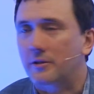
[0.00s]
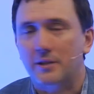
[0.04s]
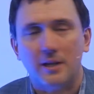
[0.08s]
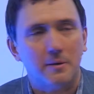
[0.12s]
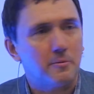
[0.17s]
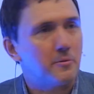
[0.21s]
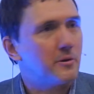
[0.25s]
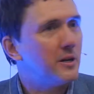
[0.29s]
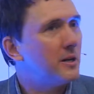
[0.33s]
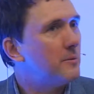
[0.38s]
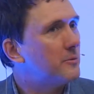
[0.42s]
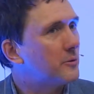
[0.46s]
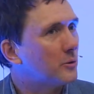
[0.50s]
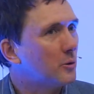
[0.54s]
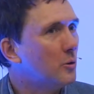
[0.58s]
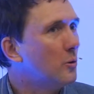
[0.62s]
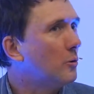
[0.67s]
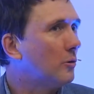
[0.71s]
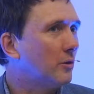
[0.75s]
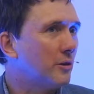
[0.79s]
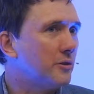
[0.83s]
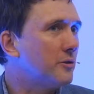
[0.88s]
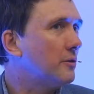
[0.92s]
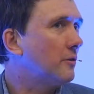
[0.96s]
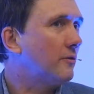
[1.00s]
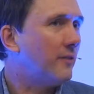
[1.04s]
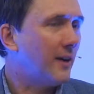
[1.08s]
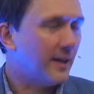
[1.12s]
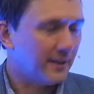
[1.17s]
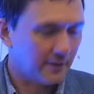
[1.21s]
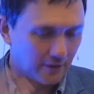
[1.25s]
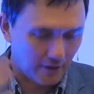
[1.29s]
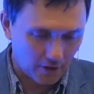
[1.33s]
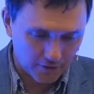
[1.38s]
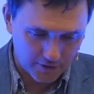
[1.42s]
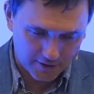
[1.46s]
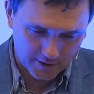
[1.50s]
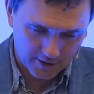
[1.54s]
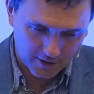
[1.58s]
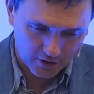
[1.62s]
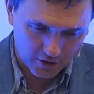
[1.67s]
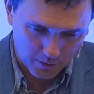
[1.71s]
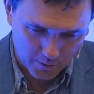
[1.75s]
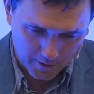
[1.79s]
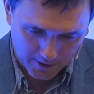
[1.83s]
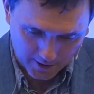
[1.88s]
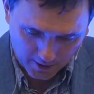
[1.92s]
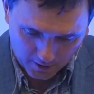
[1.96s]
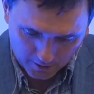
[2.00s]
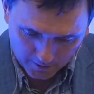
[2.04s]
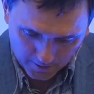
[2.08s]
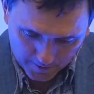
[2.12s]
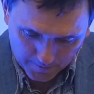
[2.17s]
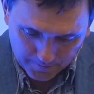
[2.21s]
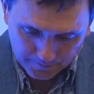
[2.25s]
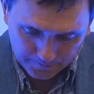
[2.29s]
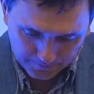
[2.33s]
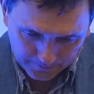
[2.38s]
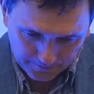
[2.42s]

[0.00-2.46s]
Type her name into Google and you'll find lots that she's written on it.